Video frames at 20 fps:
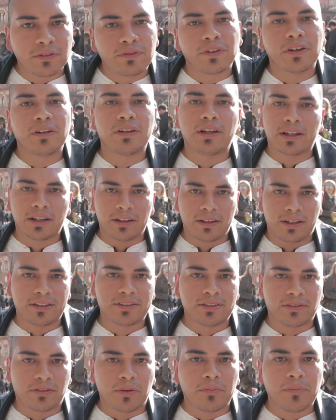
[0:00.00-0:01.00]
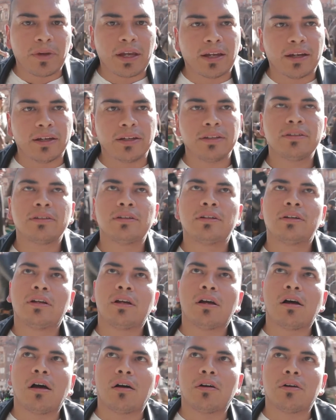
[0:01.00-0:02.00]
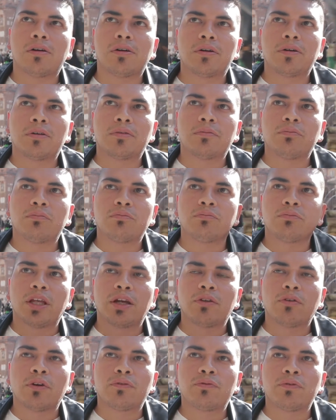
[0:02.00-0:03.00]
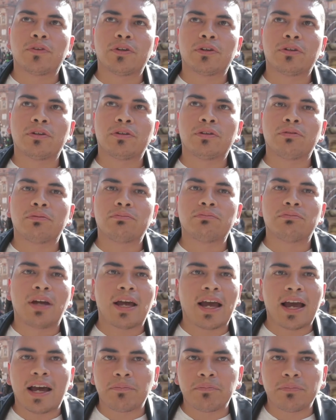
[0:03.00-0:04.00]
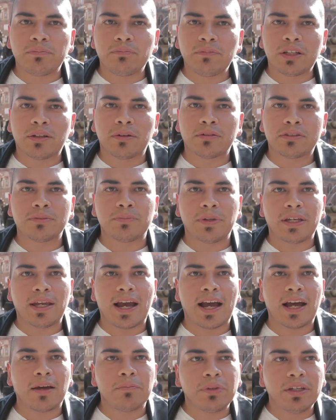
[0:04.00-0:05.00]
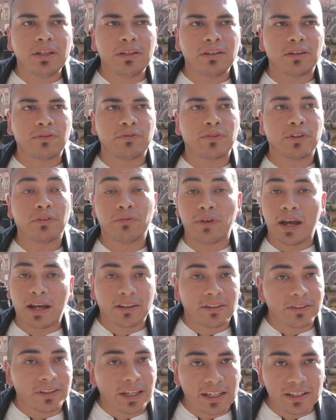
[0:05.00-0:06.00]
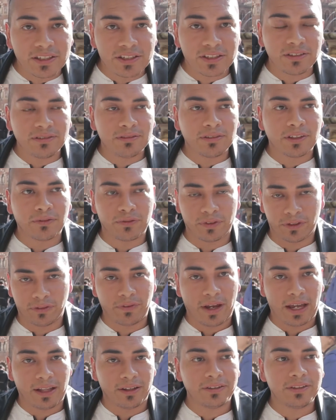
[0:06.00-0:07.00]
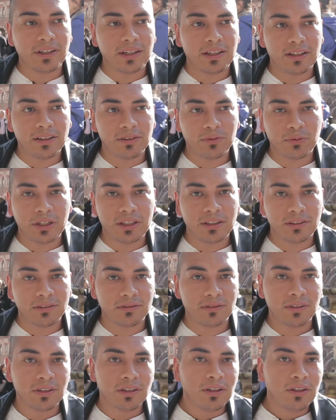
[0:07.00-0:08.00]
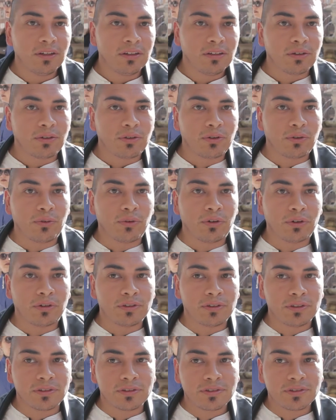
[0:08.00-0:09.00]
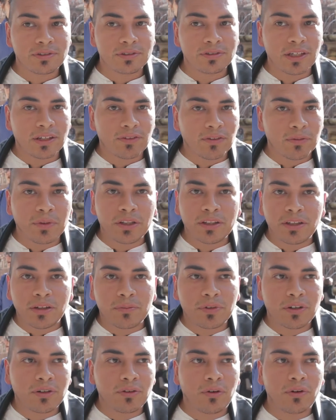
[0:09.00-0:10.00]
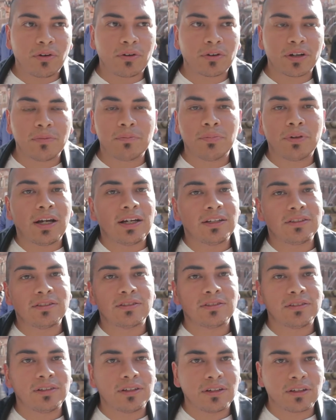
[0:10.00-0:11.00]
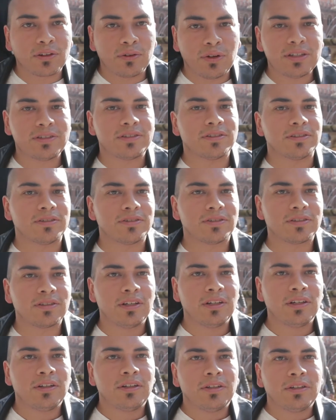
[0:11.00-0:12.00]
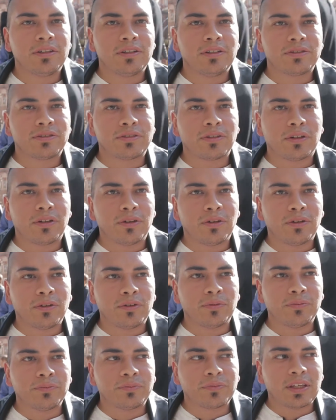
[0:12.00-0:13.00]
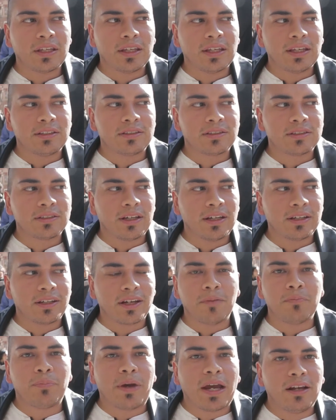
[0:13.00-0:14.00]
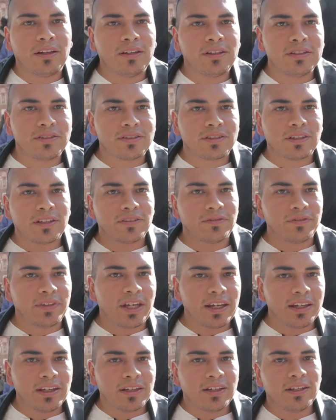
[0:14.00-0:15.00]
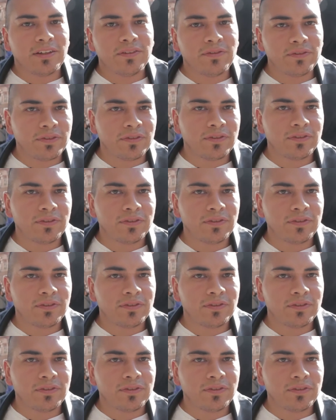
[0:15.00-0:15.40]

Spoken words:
They feel like a less of a man. They would feel happy, to be happy. They feel validation. They'll feel validated when girls give them a number or comply to their questions. So it's like a balance of negative